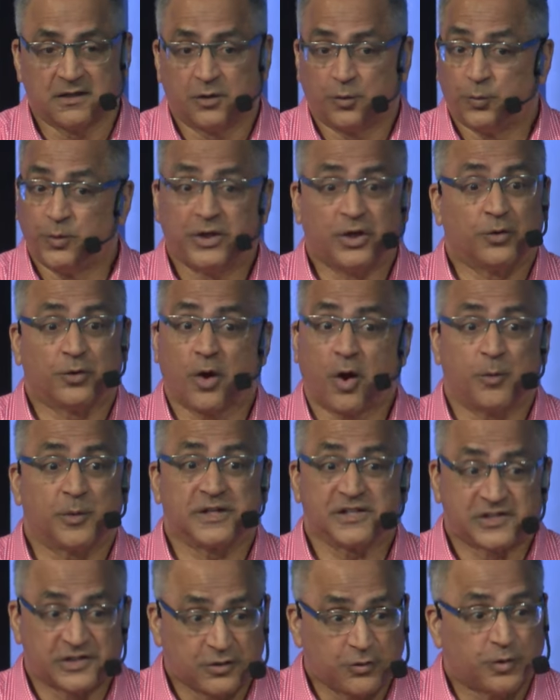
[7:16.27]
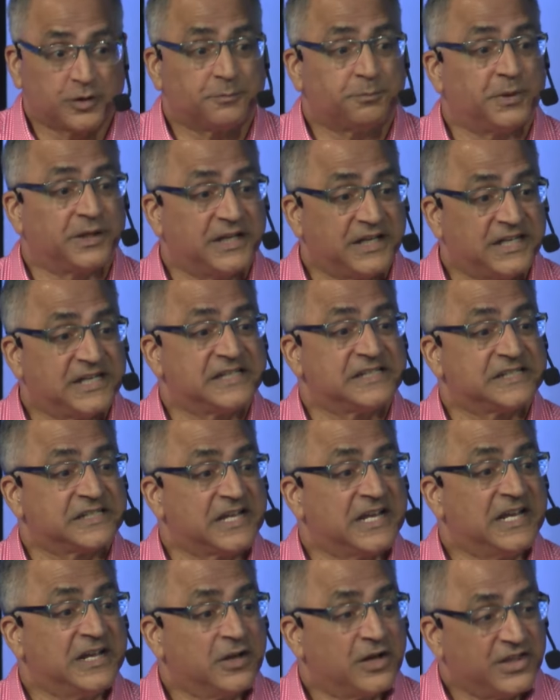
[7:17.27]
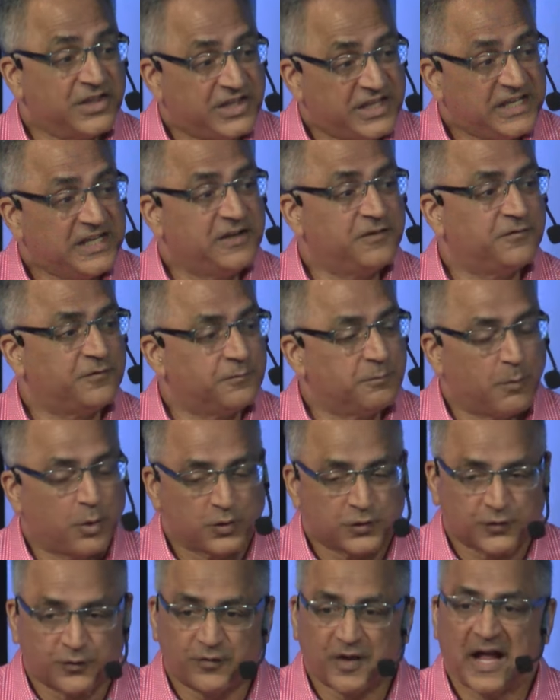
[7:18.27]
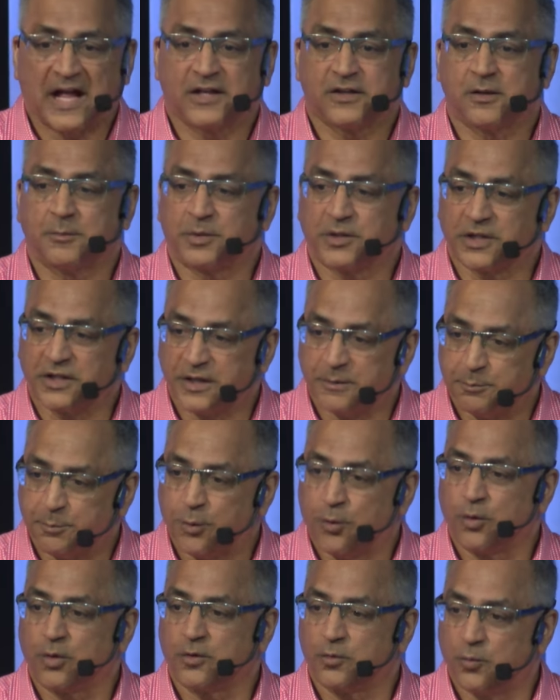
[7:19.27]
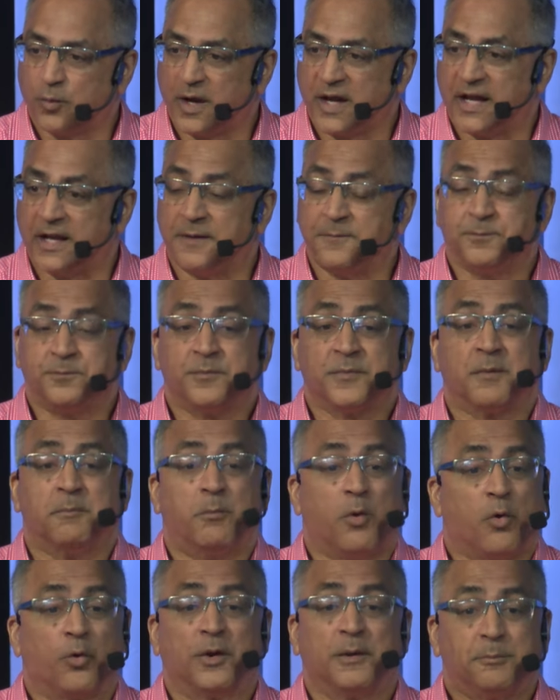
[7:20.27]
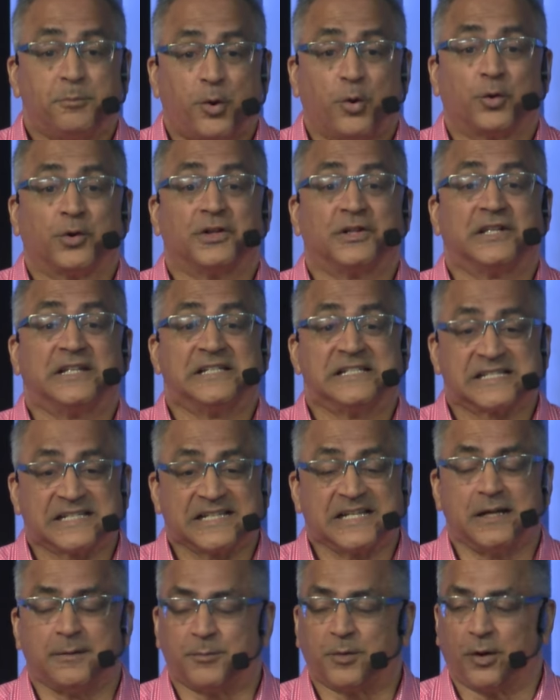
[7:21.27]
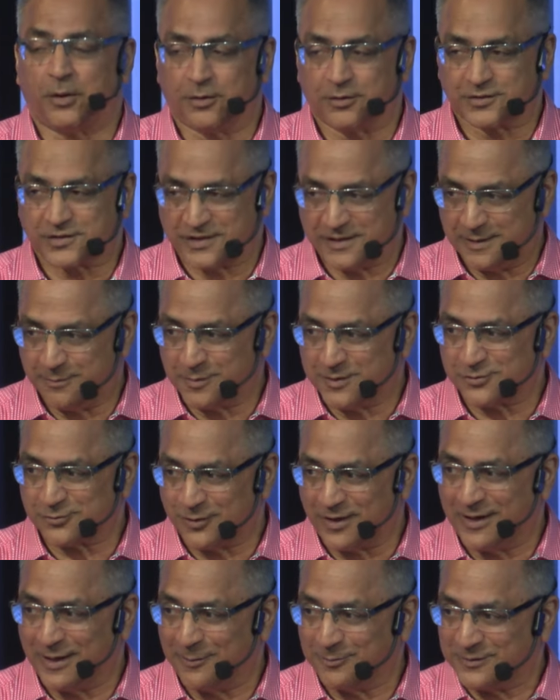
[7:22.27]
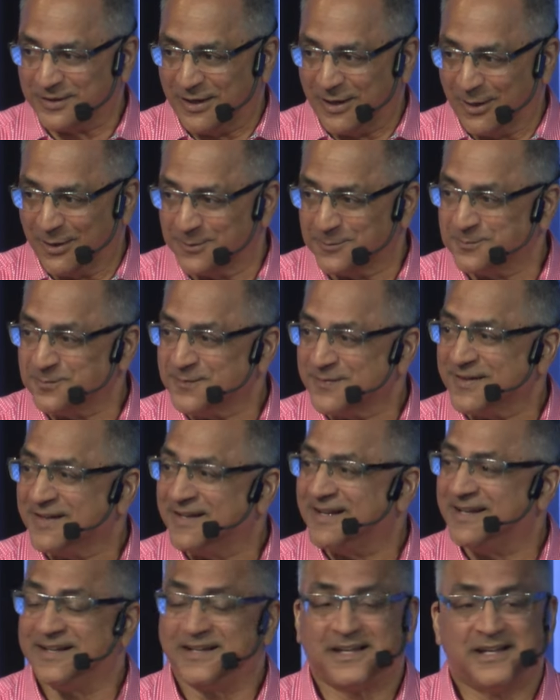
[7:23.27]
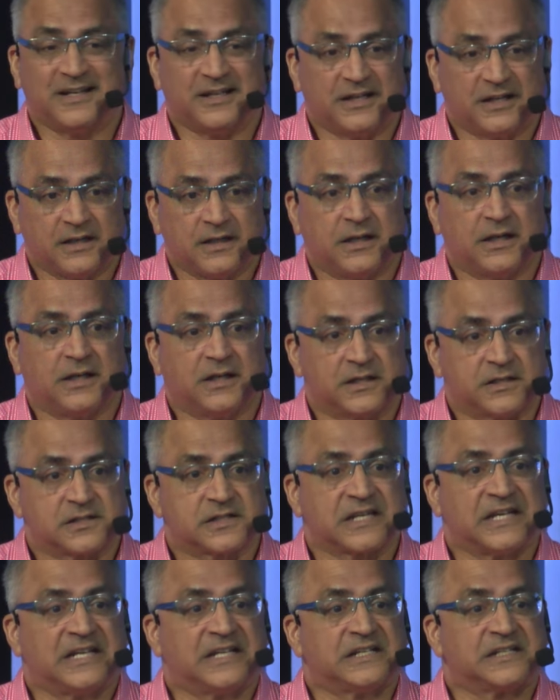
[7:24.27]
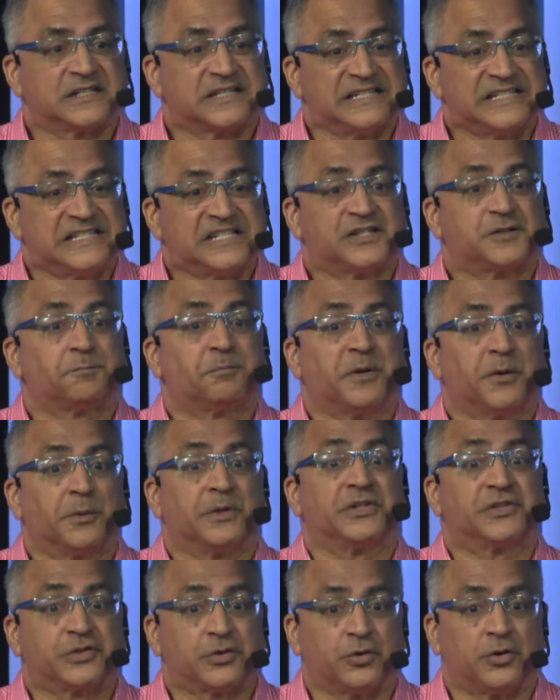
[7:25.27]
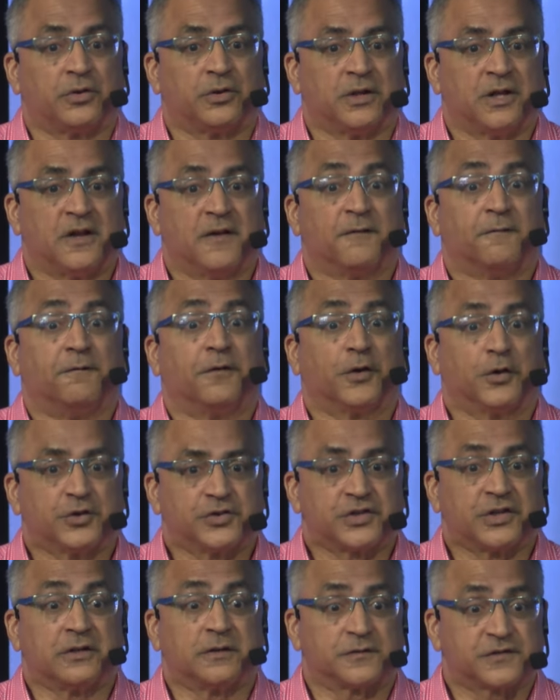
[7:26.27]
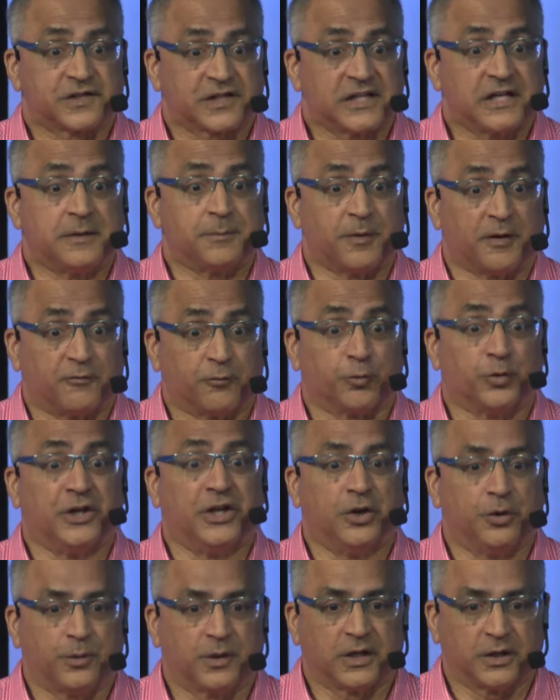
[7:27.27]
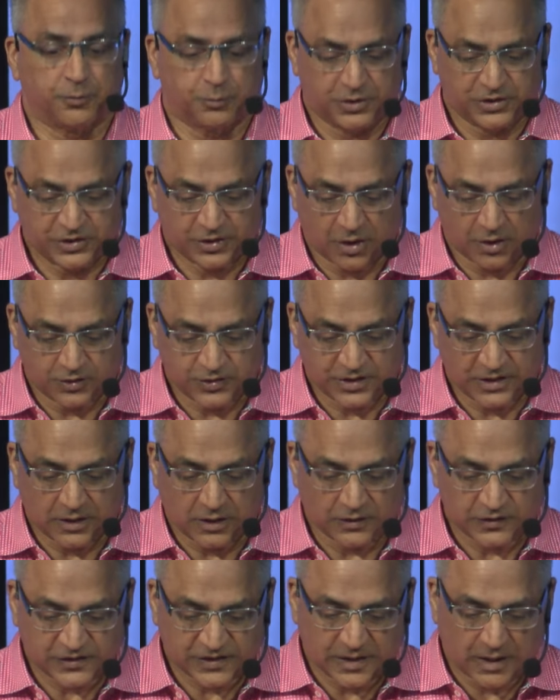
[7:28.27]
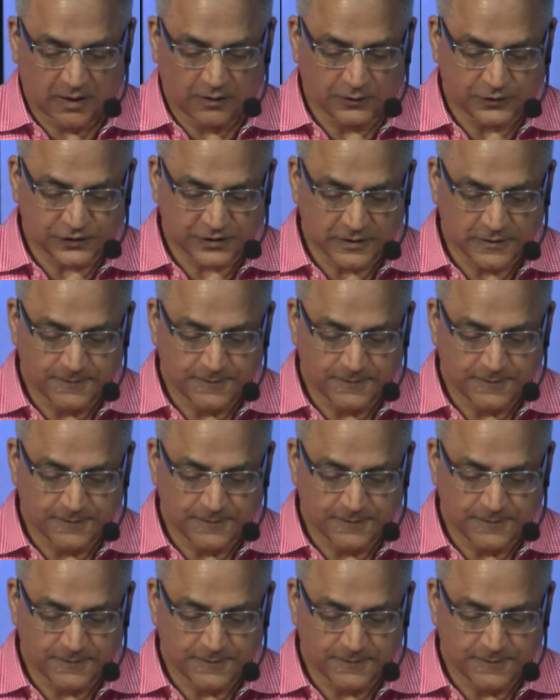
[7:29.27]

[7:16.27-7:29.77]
We don't always do it, but it is the most valuable and important way, more important than sleep, although sleep is right up there. It, it, it, is, it is the spiritual version of sleep, of renewing and recharging ourselves.